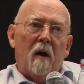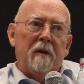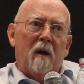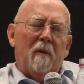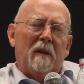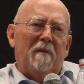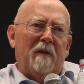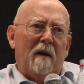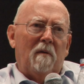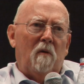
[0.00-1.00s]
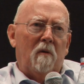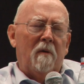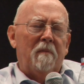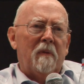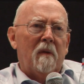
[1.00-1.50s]
In the upper left-hand
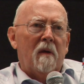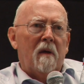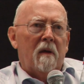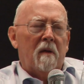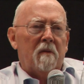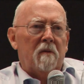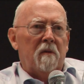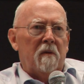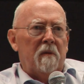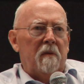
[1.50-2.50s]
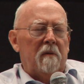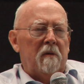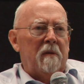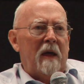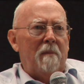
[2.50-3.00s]
corner,
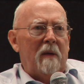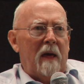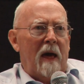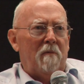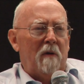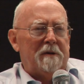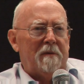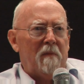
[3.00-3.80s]
your name and address,